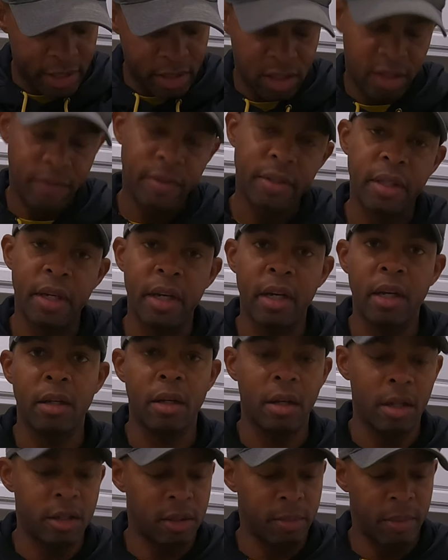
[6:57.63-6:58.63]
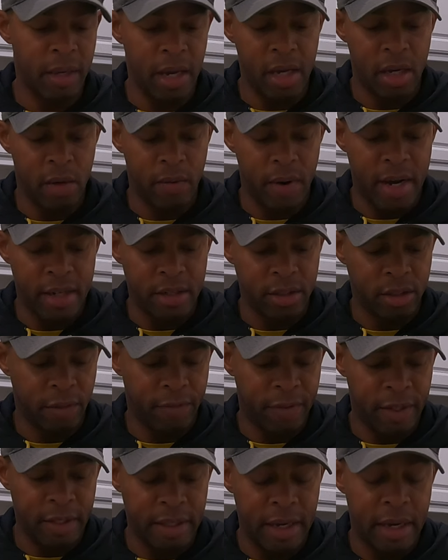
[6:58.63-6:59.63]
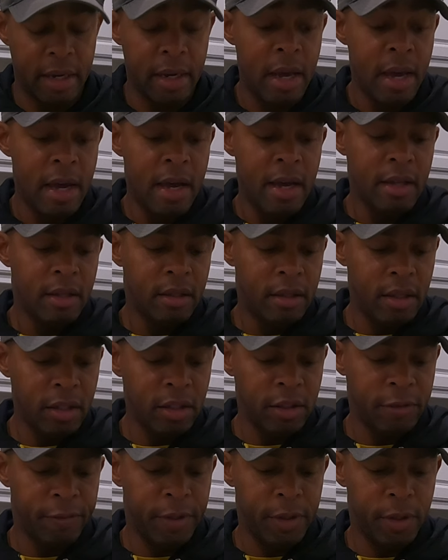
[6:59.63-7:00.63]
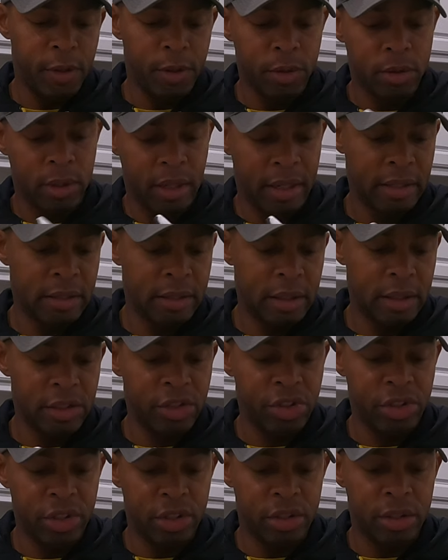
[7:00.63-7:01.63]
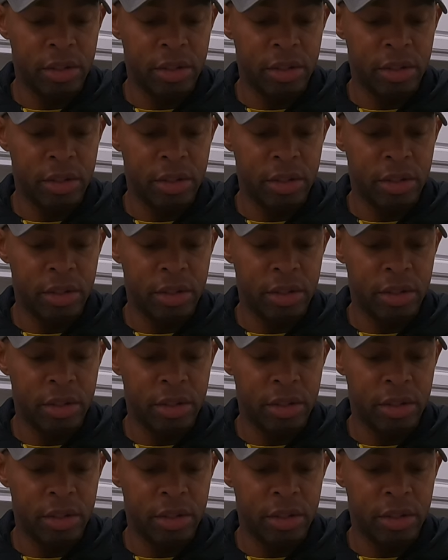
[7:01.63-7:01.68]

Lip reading: and everything, hit some canyon ride and stuff like that. This feels, like I said, just